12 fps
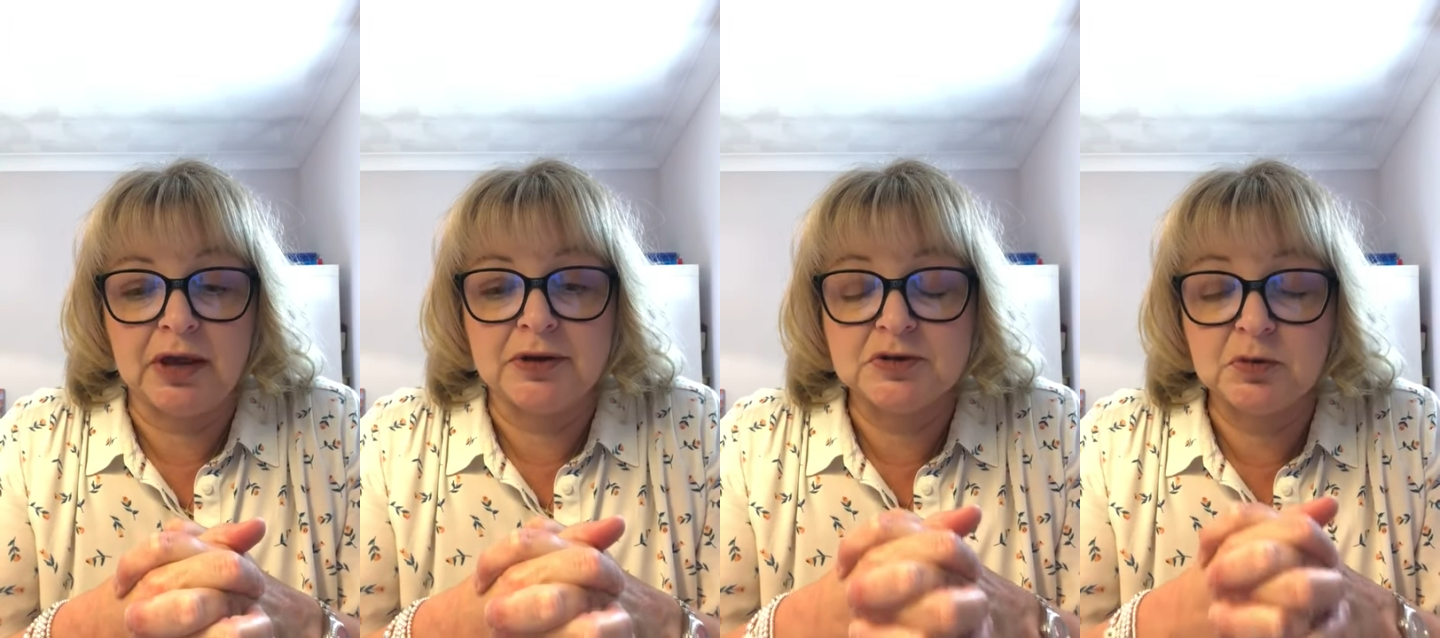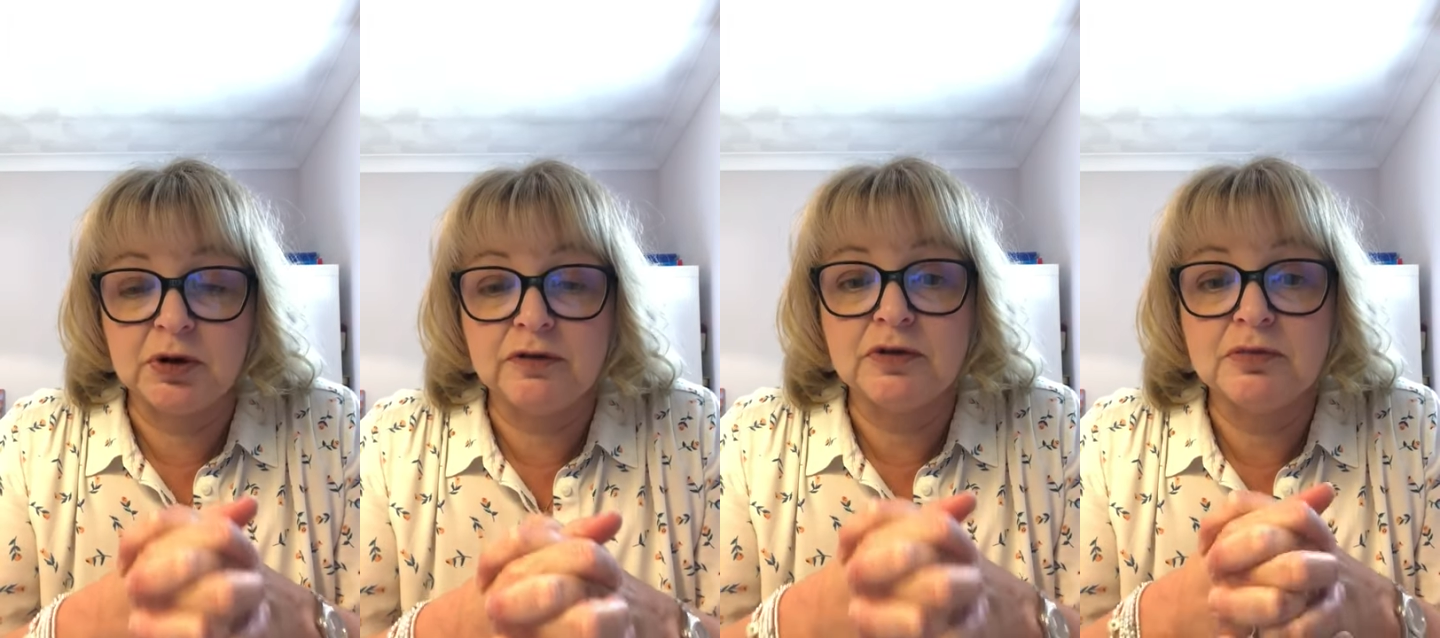Because
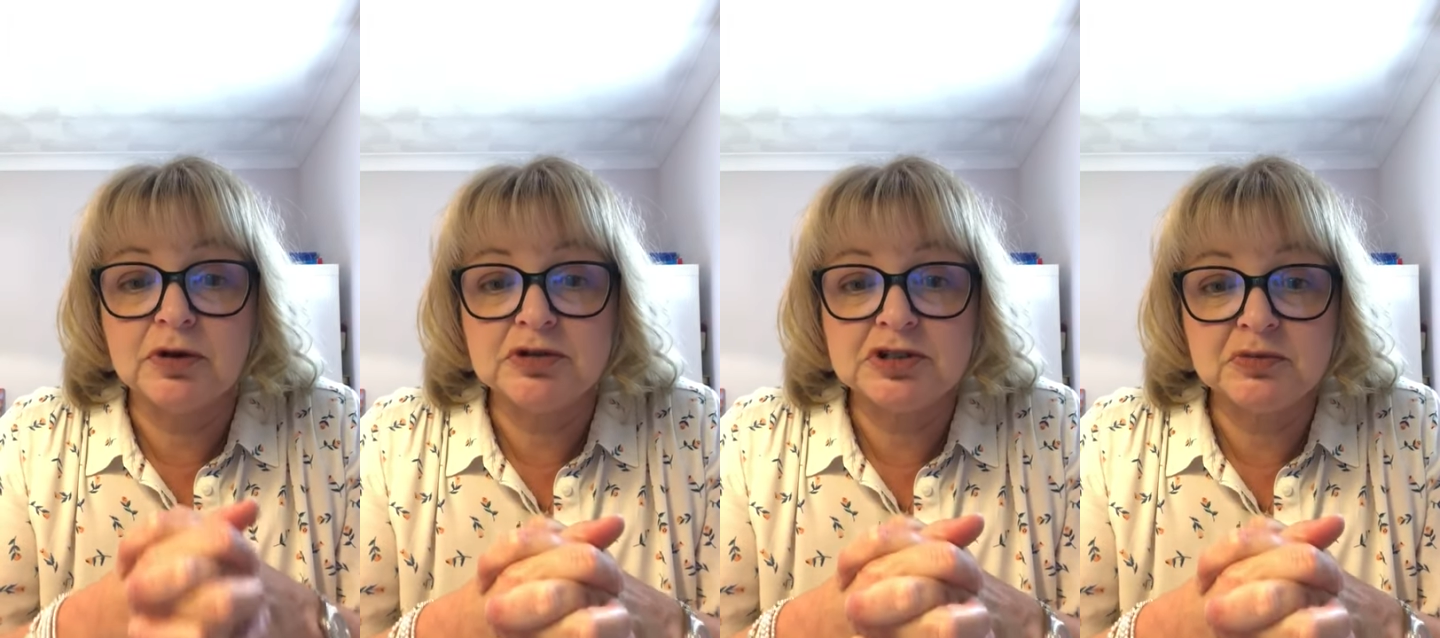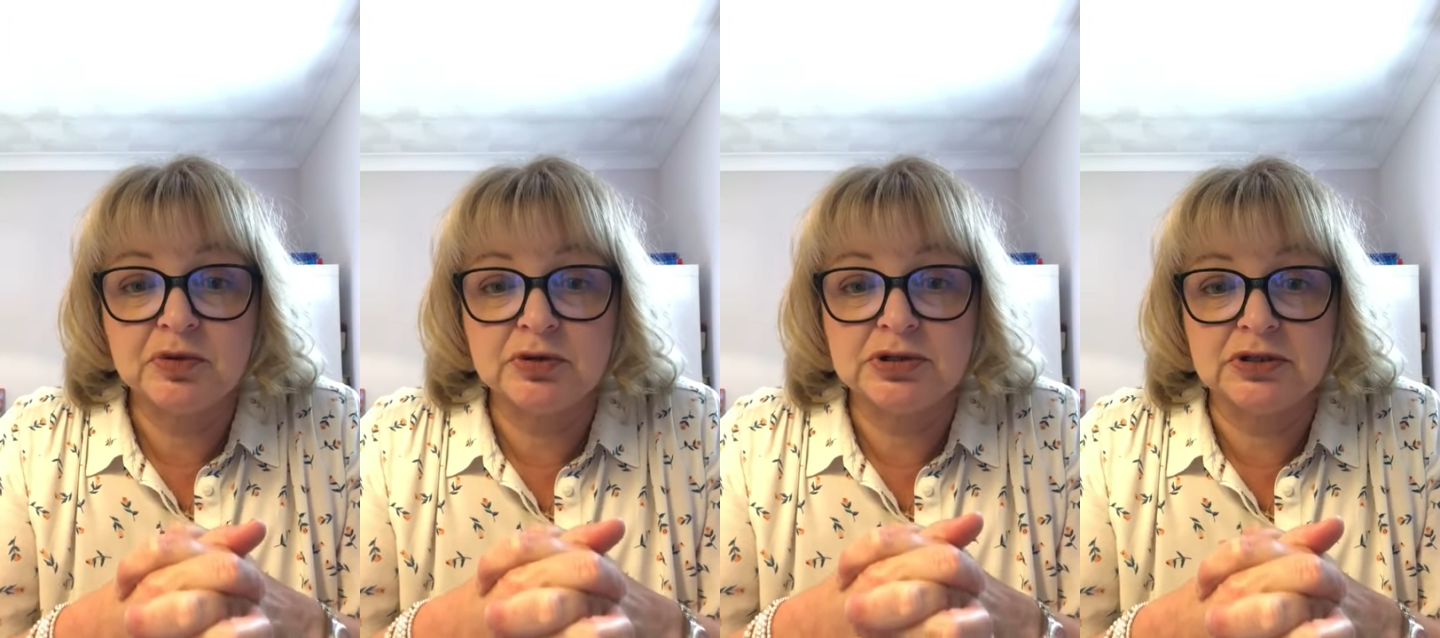one of the most
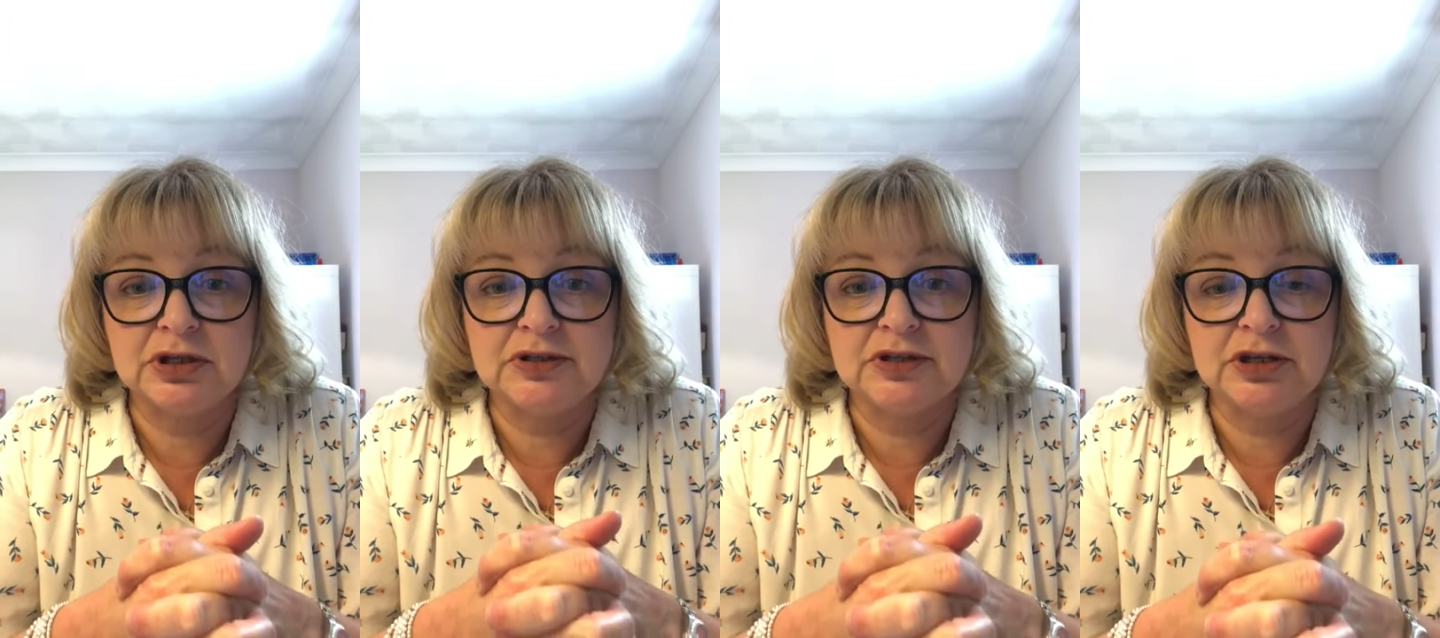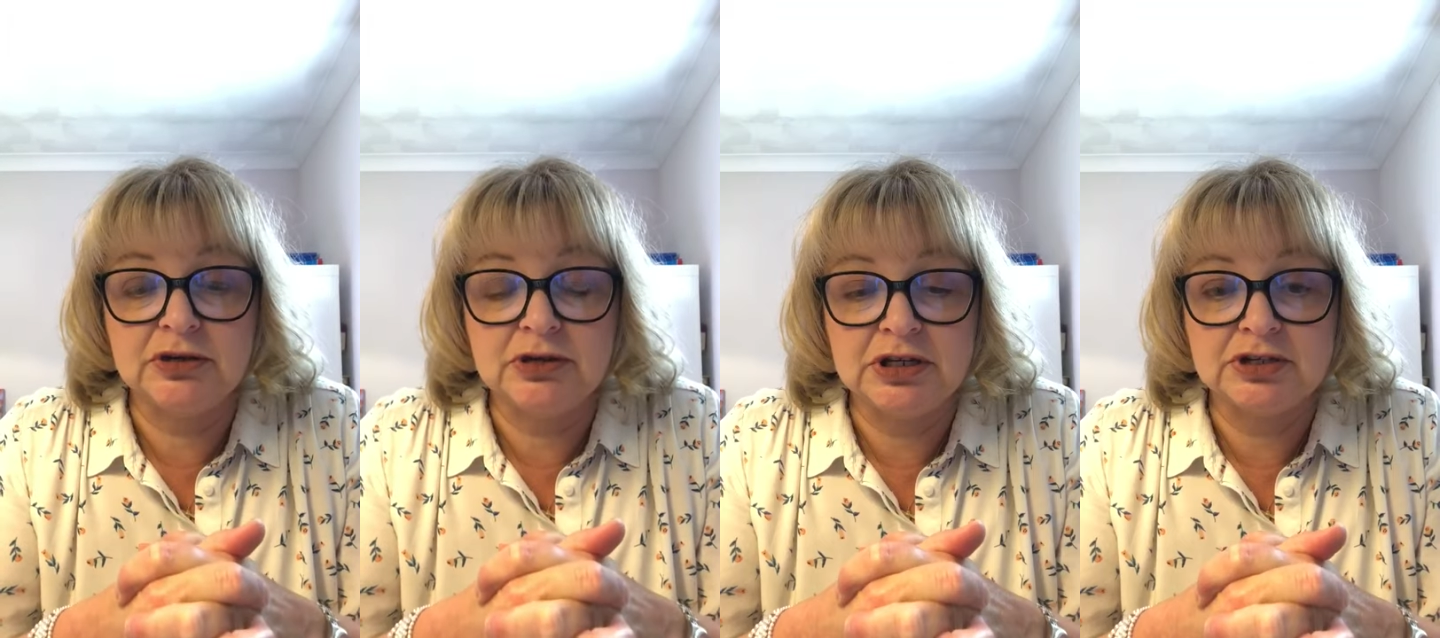important things that
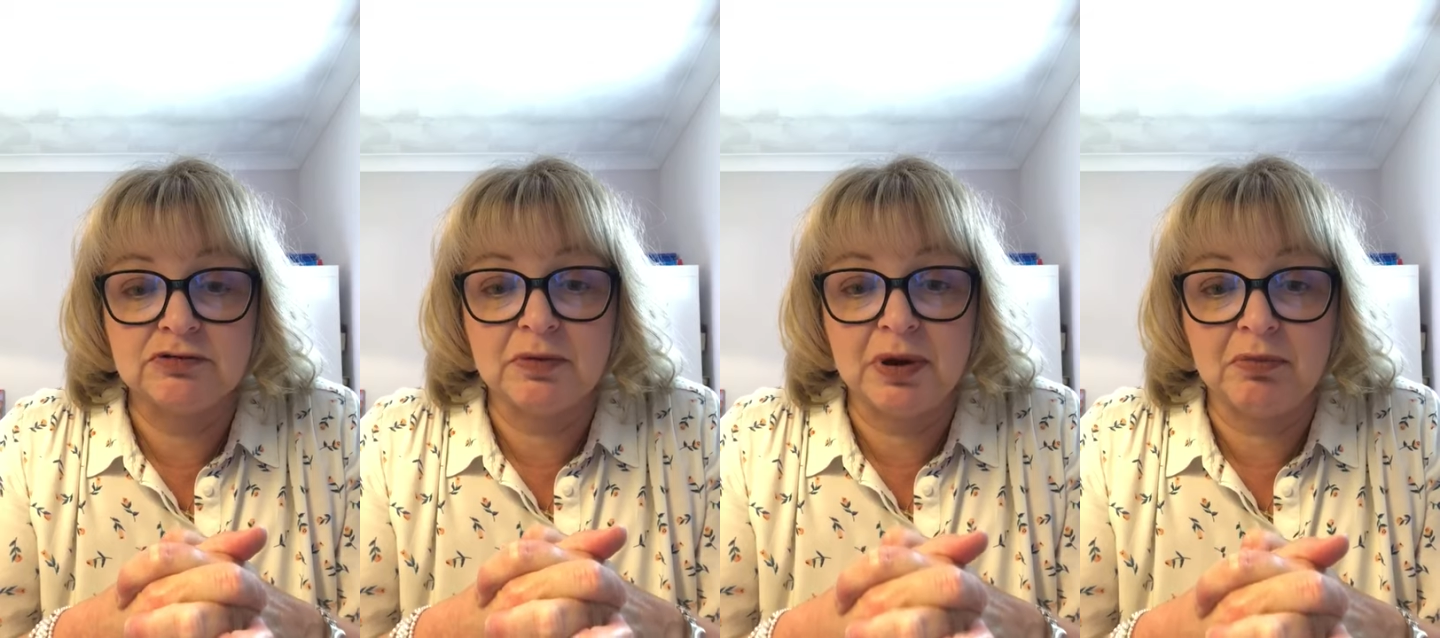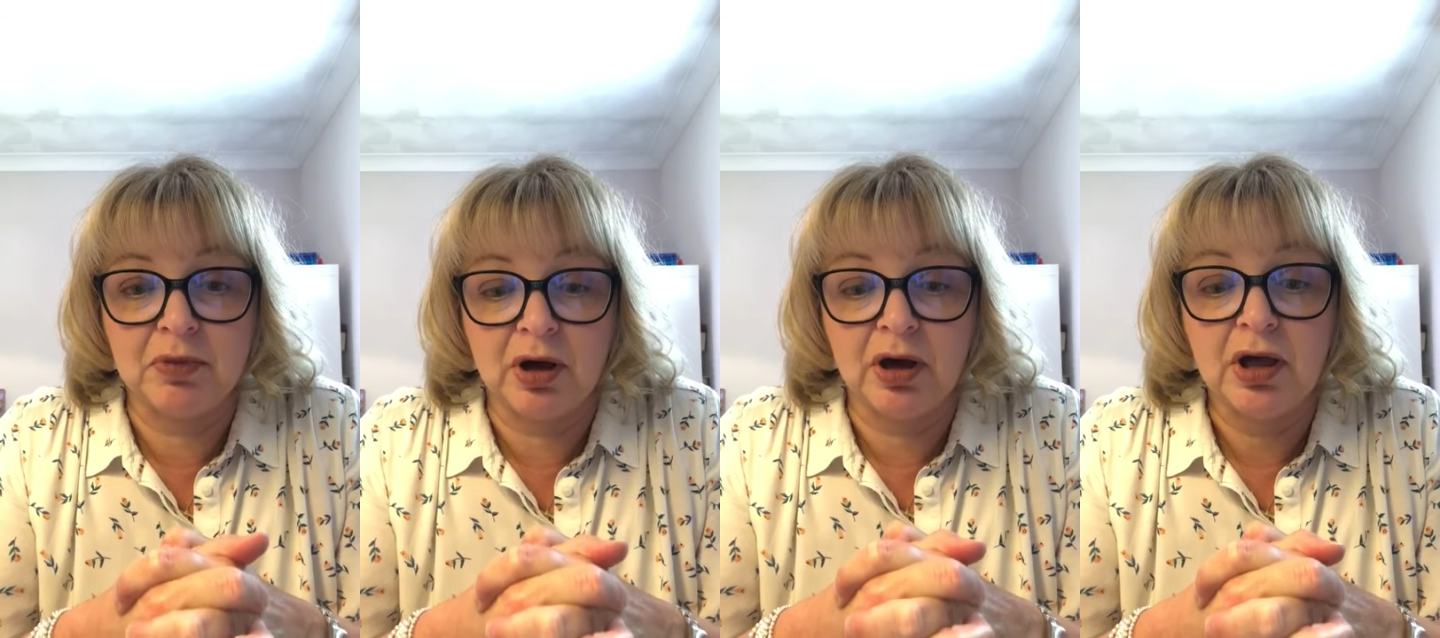you need to
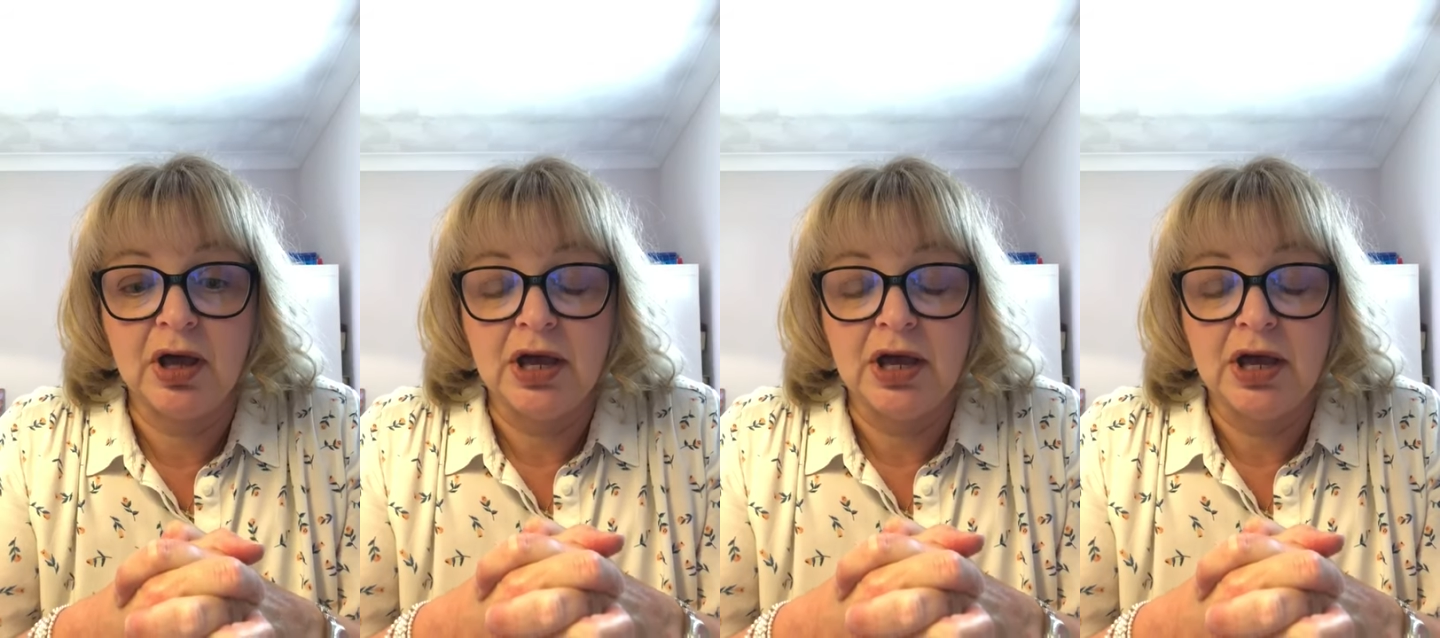remember